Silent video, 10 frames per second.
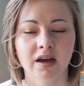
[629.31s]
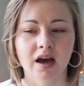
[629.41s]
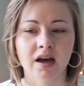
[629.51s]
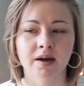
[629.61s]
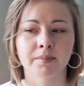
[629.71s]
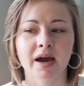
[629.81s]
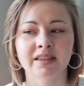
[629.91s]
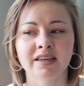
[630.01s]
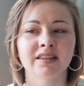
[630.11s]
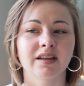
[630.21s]
I
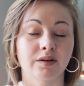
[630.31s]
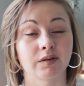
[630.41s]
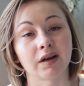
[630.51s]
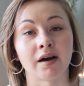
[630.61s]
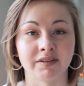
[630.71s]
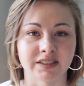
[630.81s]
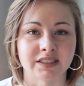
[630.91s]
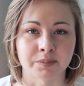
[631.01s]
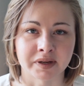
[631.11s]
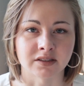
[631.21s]
think obviously
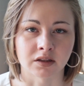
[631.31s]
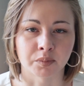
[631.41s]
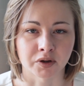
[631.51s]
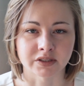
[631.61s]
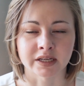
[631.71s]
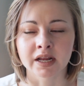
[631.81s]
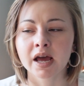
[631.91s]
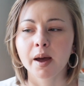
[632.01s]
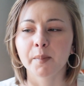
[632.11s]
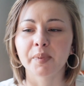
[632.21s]
it depends on the person,
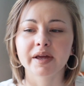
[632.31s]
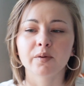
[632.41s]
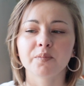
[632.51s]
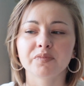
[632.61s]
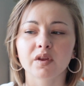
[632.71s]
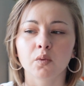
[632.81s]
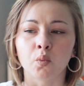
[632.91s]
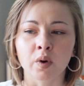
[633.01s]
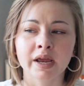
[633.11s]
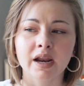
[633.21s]
but
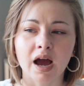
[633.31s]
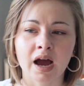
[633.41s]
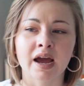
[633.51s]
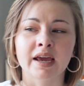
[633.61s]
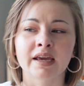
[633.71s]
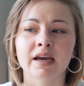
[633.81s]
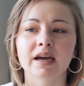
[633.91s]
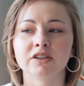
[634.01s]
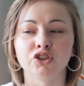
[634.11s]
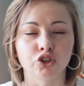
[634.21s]
when I
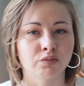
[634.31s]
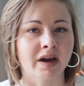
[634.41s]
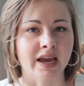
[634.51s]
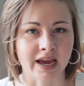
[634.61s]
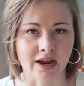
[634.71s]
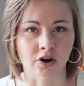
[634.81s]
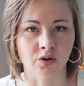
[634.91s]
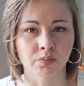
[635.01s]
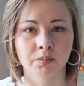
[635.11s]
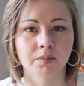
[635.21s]
do my
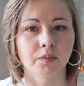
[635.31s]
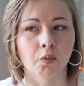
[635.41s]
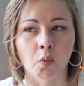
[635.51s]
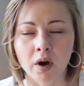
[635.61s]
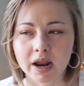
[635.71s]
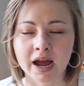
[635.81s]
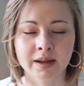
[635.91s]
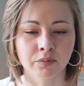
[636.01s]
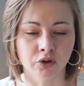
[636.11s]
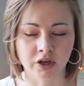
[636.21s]
hair, what I
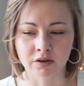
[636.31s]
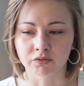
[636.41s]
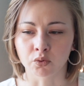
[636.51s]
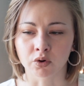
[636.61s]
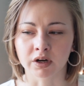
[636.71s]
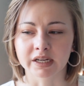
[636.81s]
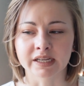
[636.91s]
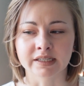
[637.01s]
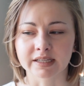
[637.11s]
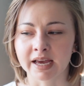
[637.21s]
am looking for
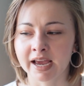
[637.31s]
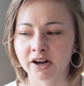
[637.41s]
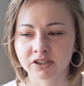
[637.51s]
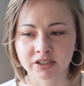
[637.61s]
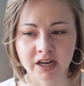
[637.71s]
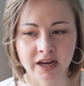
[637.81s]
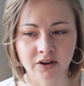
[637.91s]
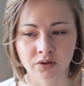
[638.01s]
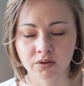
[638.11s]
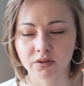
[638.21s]
is a
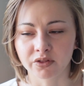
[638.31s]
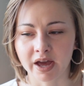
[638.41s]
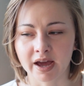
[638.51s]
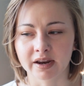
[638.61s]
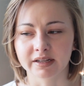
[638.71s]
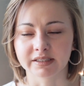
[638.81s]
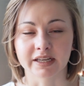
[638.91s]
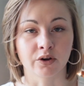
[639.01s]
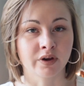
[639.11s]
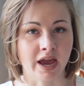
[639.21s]
hairstyle that it's
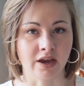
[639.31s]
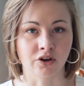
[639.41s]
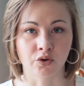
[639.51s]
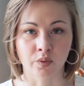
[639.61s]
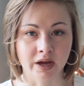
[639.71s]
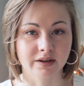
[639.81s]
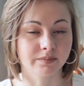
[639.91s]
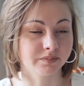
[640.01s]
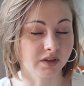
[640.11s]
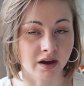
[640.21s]
like, okay, you know what?
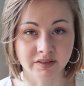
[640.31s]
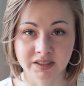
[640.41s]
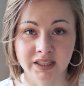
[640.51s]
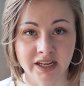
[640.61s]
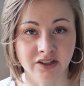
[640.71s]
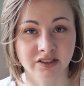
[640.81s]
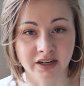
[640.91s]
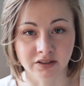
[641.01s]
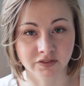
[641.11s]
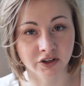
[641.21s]
Obviously the
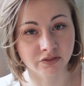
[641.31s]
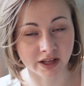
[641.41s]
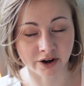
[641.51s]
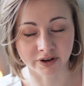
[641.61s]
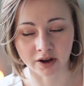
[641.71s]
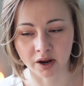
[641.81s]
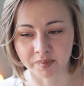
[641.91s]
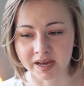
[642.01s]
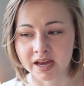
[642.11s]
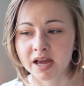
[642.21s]
hairstyle is very flattering on
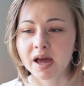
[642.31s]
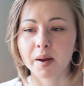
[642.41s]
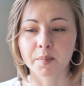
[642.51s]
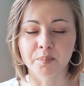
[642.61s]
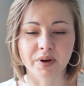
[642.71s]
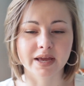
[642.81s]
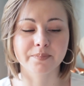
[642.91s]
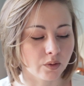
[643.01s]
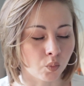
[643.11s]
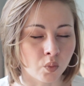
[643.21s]
me,
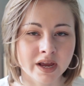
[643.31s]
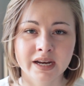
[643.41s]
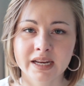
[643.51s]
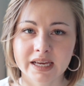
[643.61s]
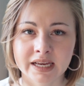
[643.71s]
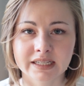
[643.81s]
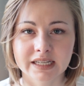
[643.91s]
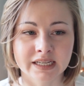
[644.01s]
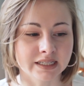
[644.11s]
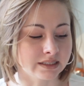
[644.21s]
but when it
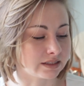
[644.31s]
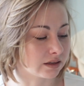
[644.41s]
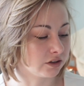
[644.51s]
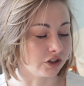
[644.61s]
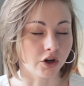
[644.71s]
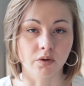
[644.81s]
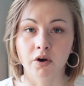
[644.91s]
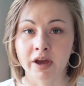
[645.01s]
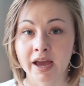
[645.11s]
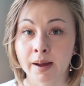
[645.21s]
is,
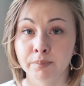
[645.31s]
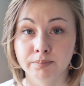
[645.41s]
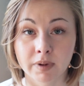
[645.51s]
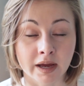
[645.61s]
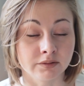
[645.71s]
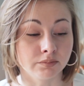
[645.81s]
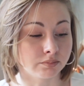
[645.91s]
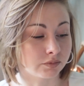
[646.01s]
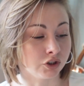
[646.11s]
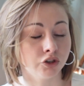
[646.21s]
okay, I
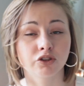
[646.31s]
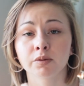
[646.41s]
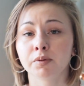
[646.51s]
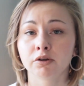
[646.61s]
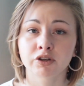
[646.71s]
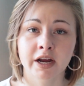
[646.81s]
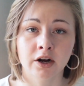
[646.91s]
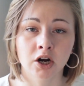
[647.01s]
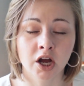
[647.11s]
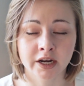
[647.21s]
use the blow
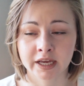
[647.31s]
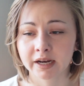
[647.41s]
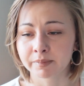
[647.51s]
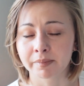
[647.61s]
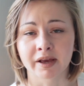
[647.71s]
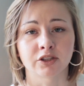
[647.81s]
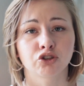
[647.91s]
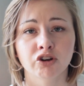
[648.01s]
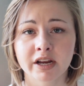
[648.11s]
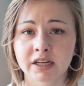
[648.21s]
dryer on it, maybe I
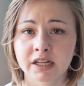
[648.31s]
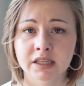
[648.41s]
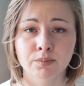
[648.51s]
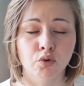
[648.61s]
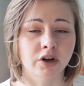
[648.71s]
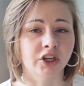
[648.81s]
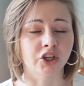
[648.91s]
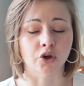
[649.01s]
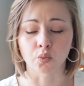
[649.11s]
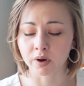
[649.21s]
straighten it in the
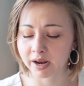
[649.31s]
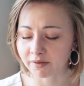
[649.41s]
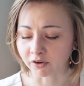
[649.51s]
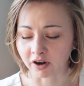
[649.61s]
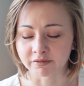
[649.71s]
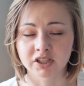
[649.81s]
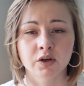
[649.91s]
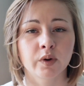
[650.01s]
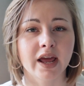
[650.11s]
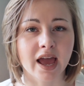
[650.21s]
morning, whatever, I've
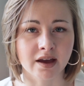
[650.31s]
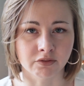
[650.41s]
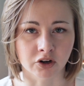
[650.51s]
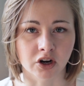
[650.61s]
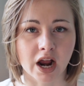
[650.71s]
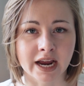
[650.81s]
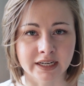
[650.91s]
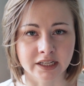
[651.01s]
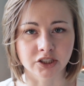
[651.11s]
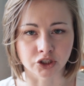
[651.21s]
done whatever I
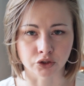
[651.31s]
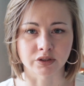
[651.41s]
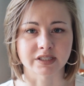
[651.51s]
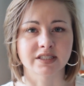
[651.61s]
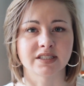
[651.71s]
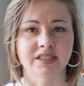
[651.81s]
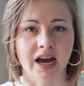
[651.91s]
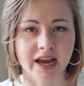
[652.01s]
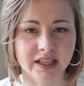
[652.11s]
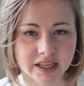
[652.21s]
need to do to
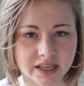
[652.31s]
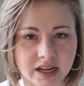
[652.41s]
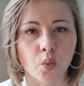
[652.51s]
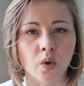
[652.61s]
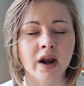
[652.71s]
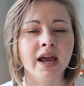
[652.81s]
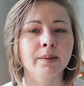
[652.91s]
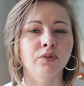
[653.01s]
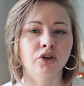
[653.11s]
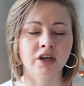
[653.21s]
style it. What I
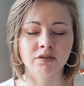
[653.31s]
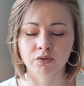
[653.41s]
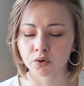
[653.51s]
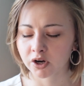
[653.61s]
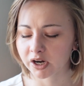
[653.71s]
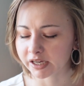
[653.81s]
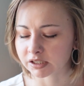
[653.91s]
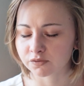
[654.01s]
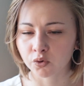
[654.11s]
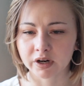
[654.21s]
am looking for
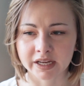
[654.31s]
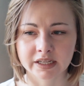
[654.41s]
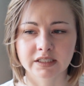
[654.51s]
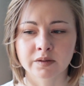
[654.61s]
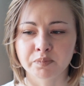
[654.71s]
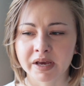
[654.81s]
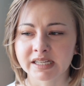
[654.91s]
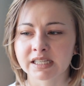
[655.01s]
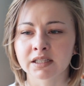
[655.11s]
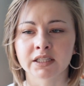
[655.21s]
is for it to
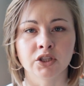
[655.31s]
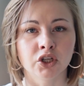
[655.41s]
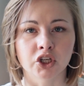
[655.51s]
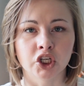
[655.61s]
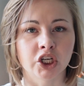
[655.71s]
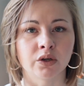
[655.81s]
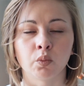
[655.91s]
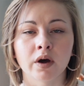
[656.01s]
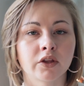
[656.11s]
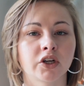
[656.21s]
basically look good,
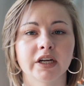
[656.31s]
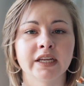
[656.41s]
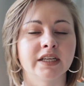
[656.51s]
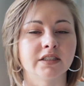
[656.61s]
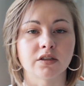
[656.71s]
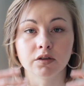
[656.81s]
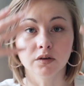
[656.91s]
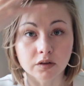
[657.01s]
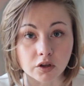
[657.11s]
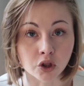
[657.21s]
whether it is
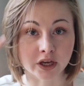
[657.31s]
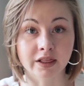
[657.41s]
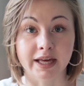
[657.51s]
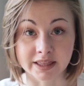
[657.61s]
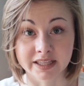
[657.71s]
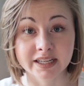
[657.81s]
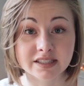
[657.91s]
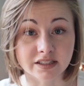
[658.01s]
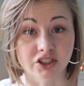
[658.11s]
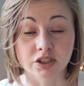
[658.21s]
looking like
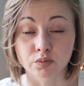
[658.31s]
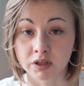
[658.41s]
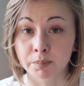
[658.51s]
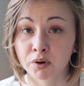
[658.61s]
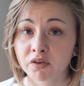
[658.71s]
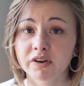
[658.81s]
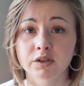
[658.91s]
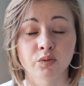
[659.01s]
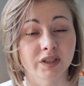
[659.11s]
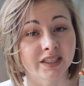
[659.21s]
this and just really perfect
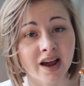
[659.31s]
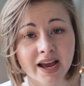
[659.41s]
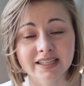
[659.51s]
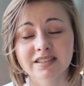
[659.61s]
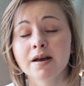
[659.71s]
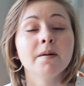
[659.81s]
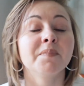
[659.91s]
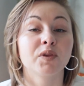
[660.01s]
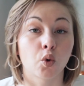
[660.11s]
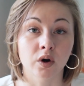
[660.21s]
and really nice
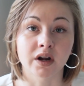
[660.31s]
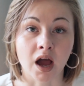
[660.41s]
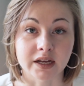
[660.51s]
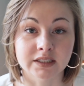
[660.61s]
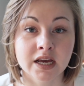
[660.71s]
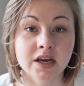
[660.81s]
or not.